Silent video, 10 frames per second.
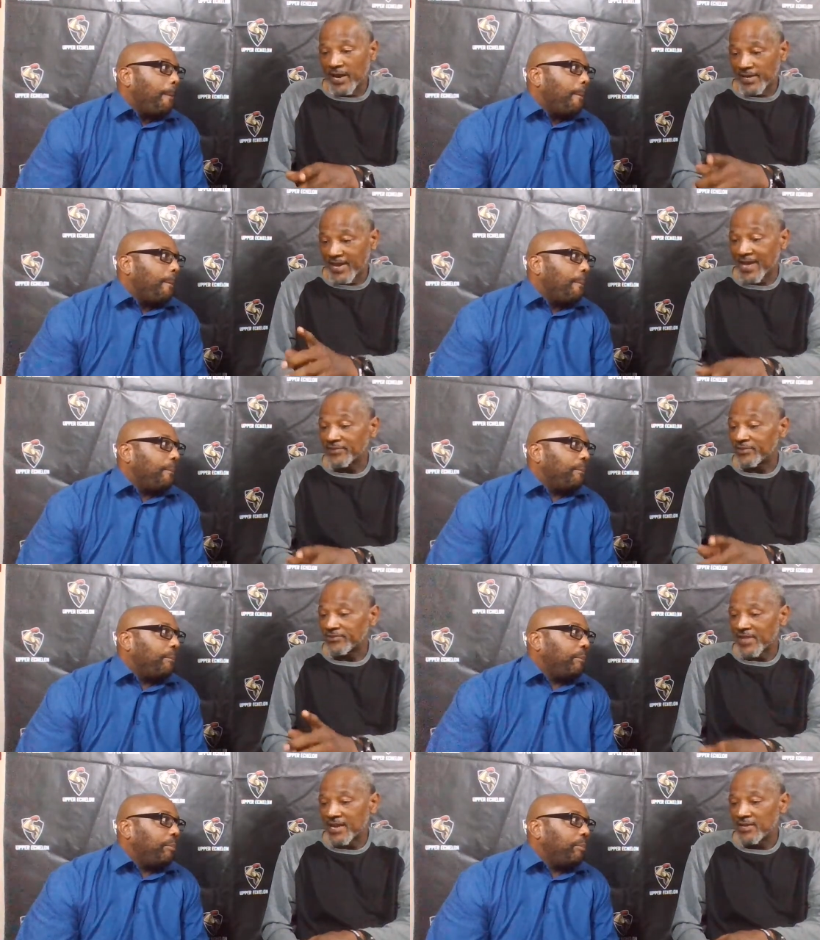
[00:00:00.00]
Speaker 1: and Kansas
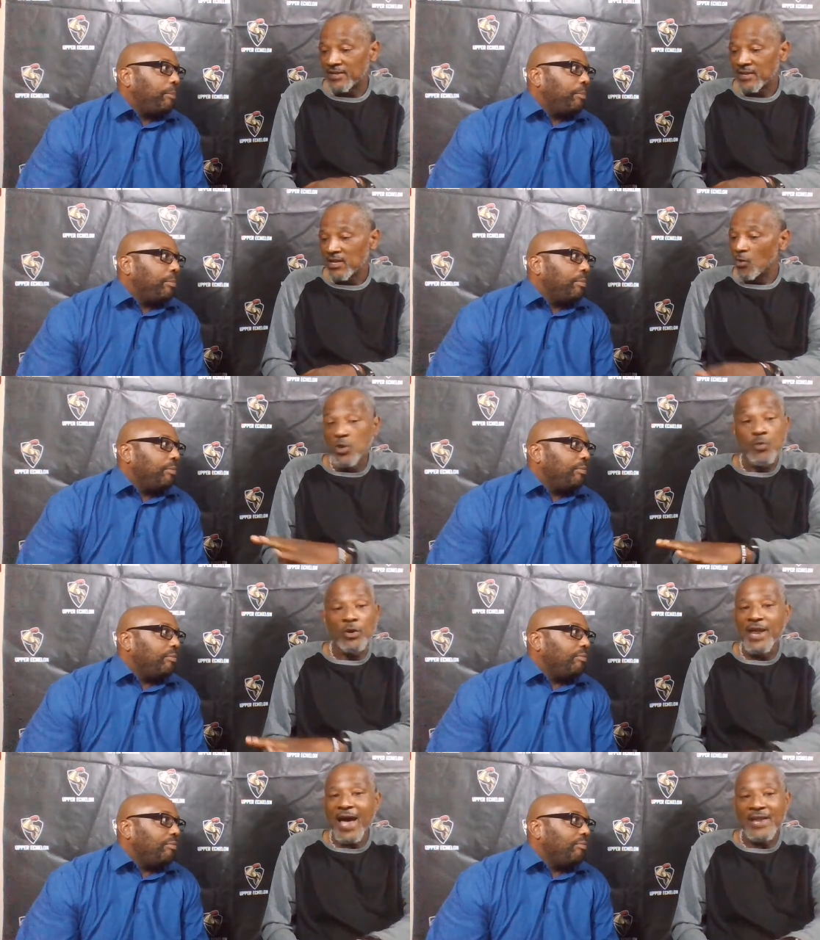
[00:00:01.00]
State, we were
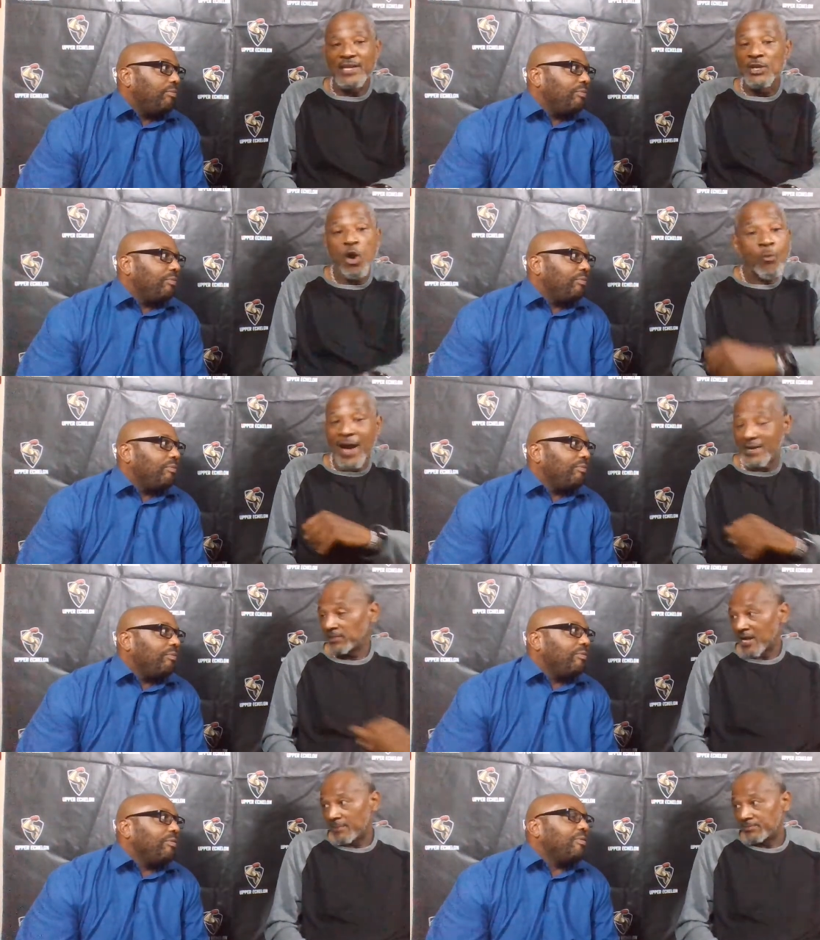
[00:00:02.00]
not in nobody's
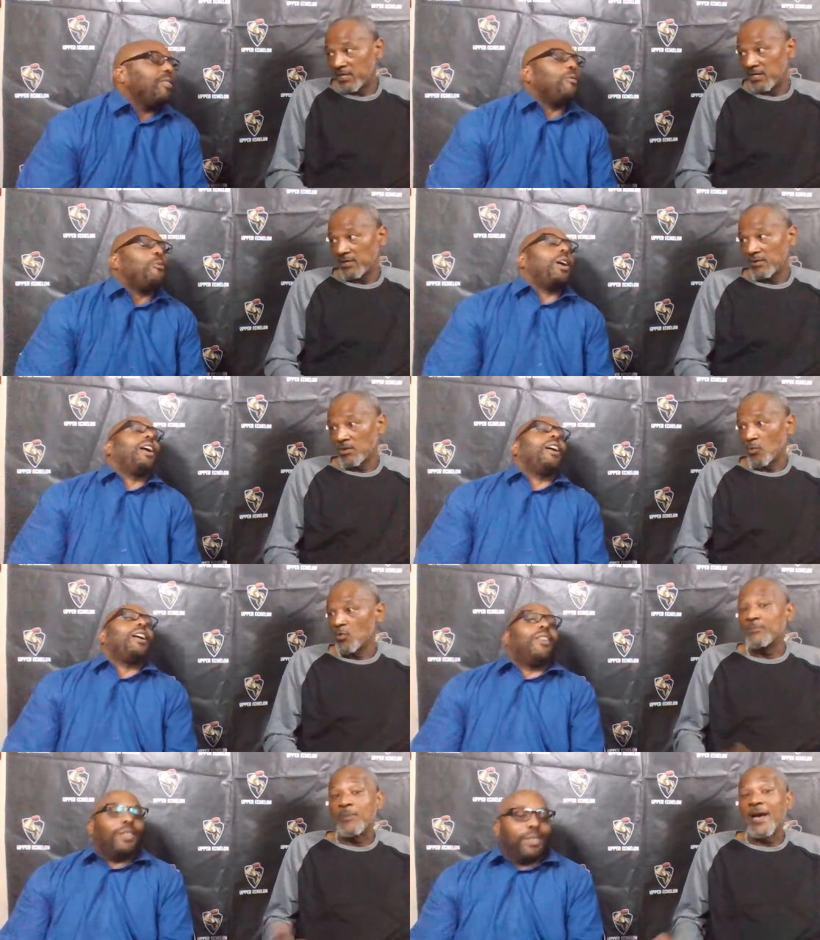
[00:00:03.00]
top 10. Wow.
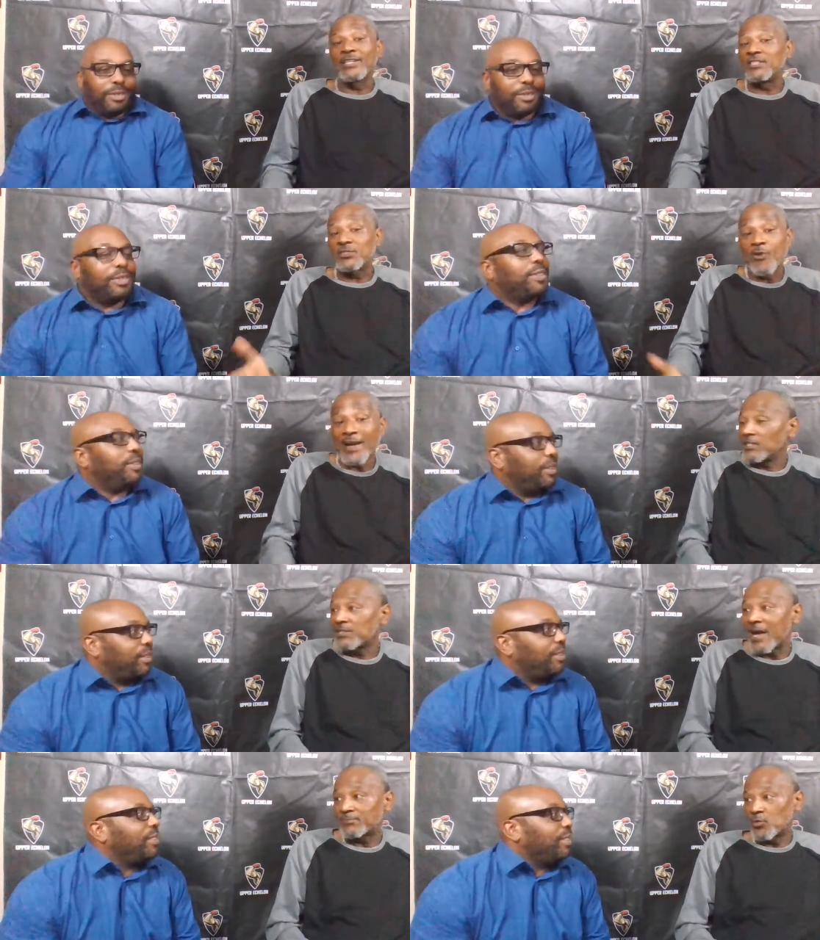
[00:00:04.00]
We barely just cracked the
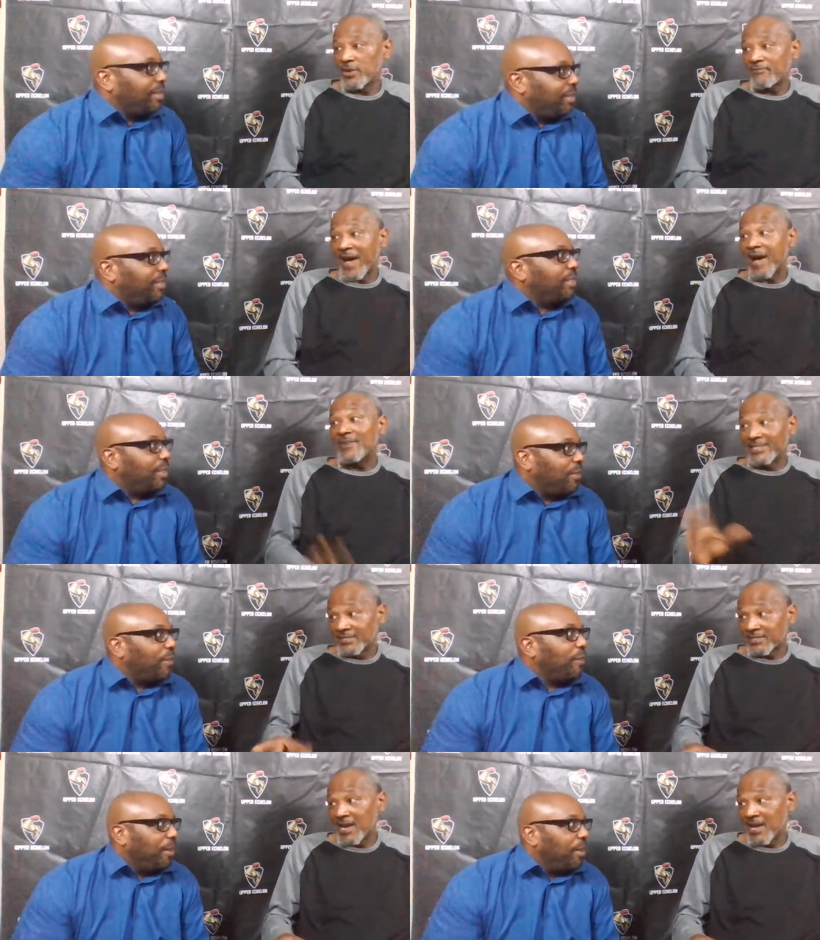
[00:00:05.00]
top 25 at this
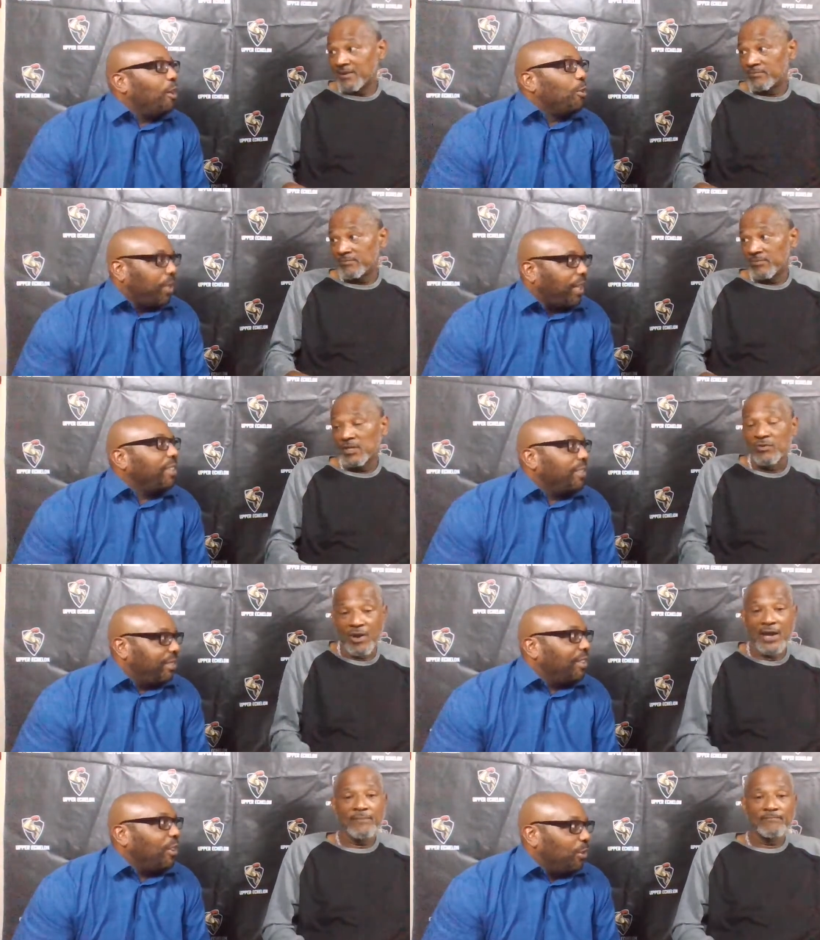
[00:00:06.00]
Speaker 2: time. Okay.
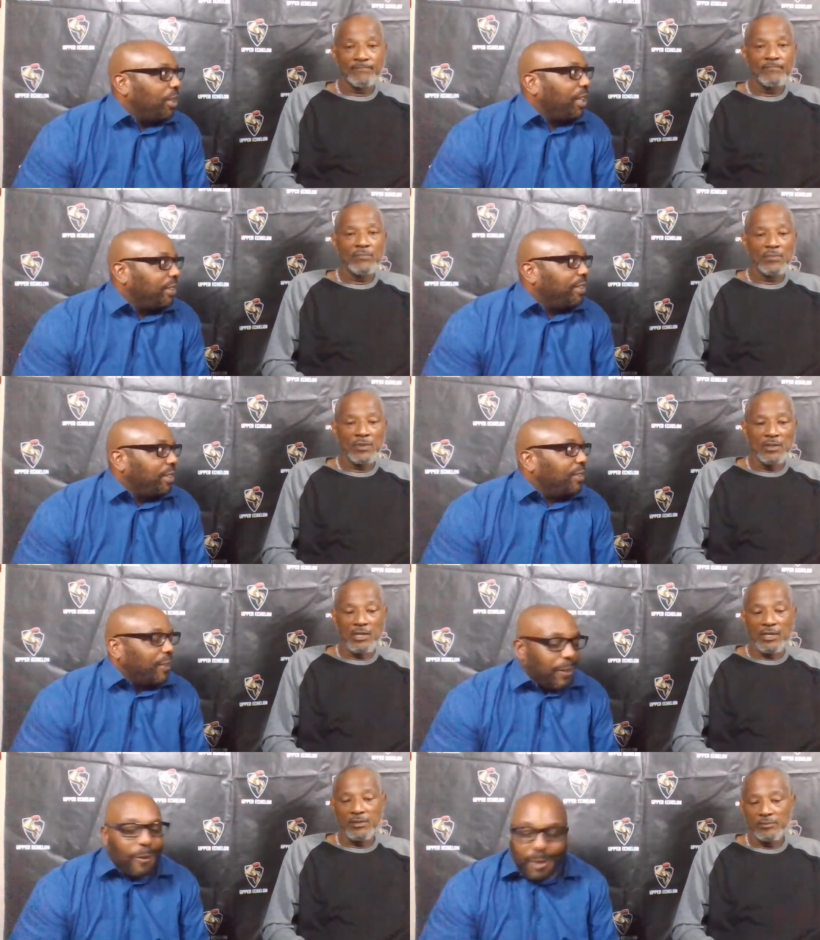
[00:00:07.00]
Right. Okay. Yeah.
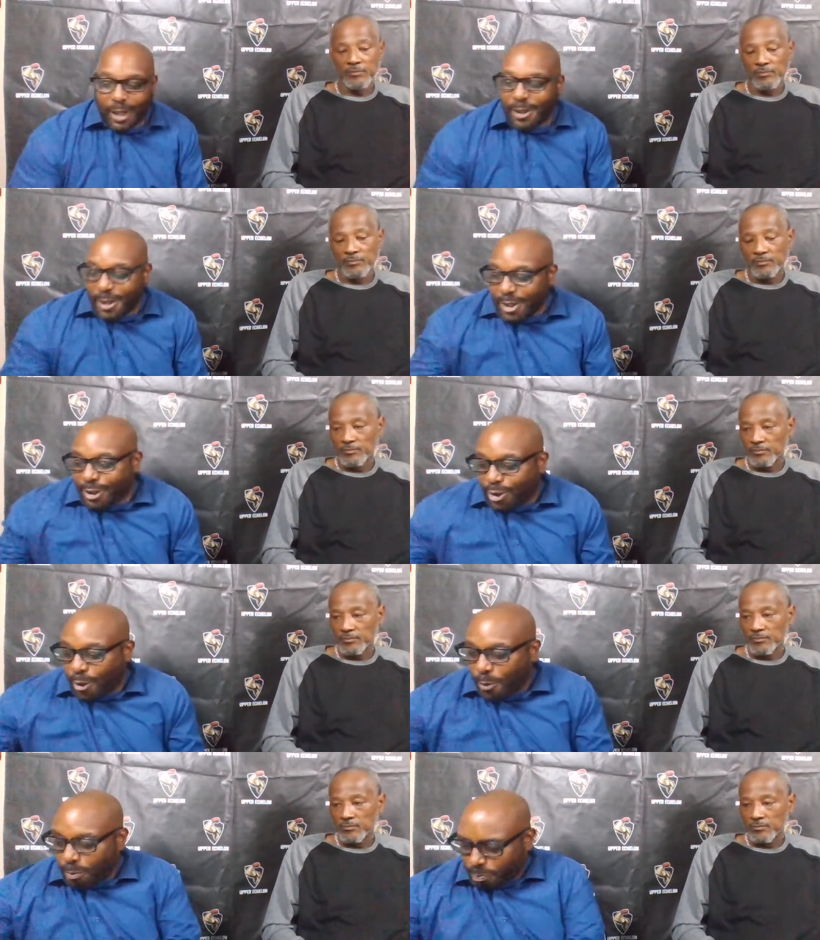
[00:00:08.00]
Okay.
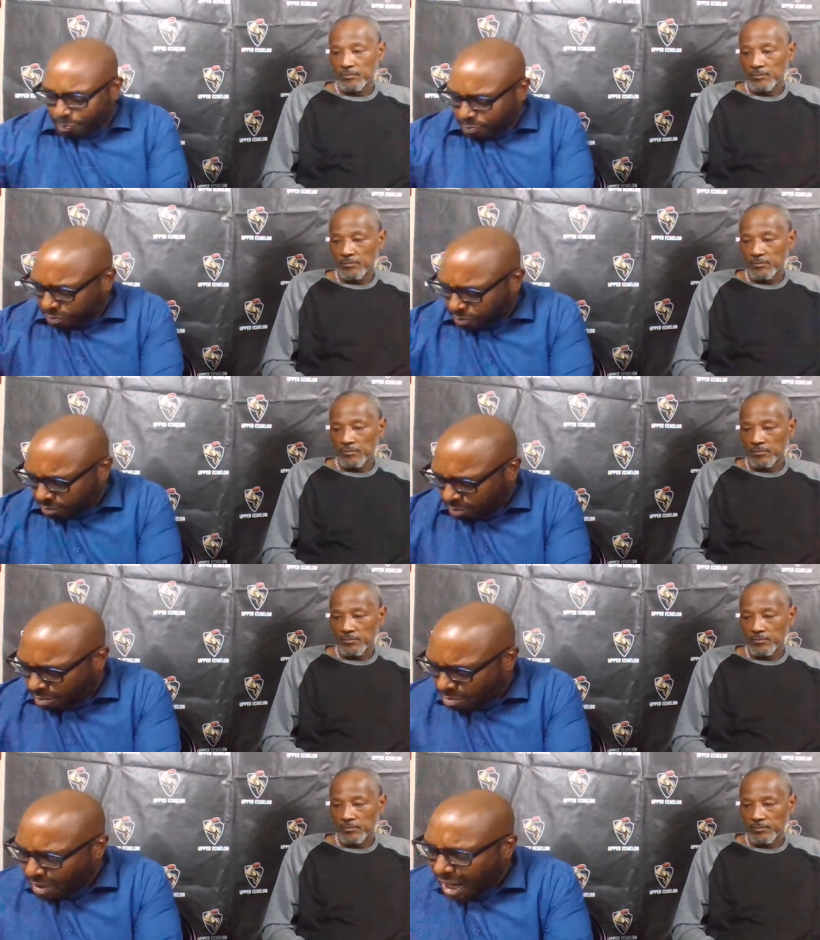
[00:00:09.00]
So,
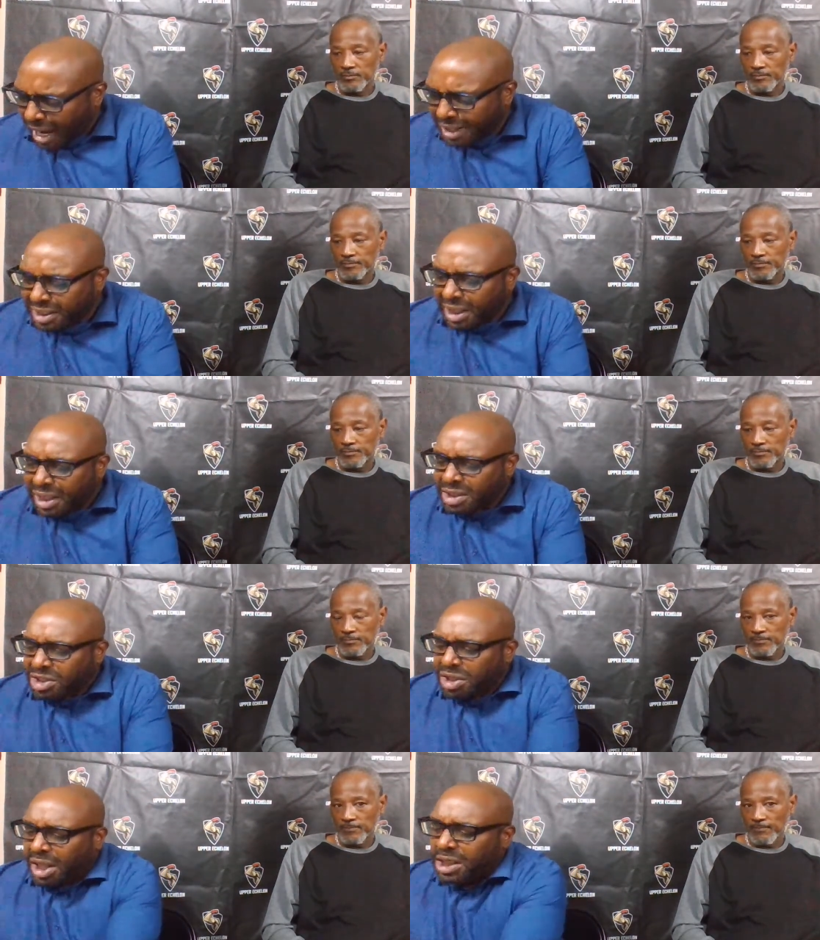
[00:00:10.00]
how did things
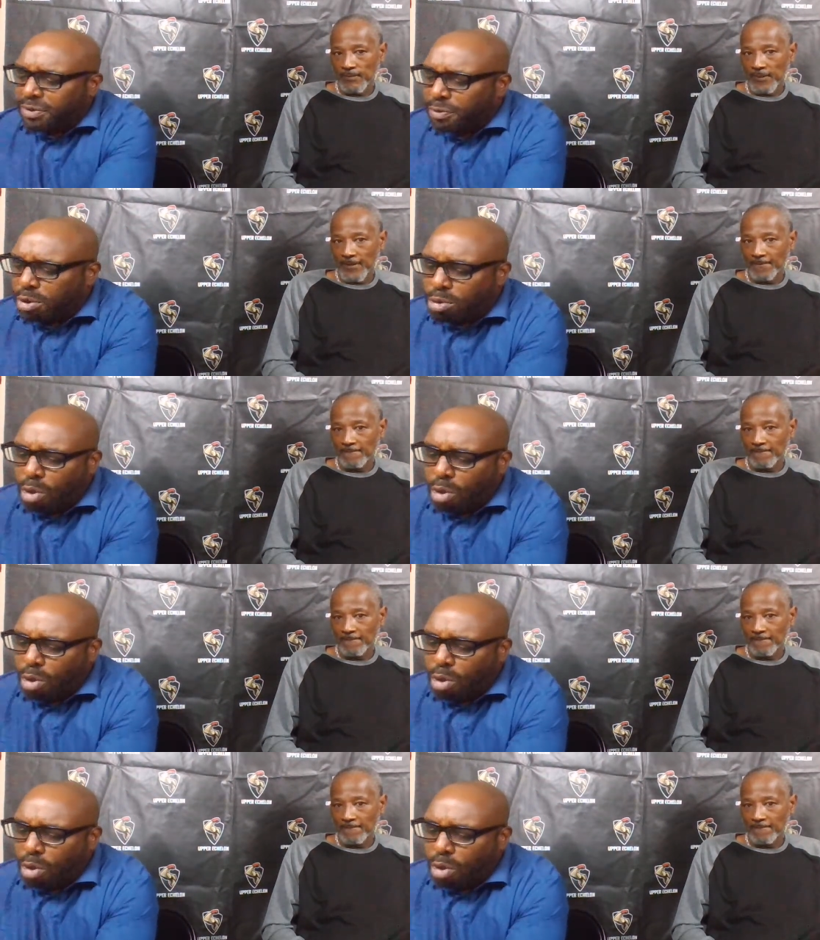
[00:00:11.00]
change for you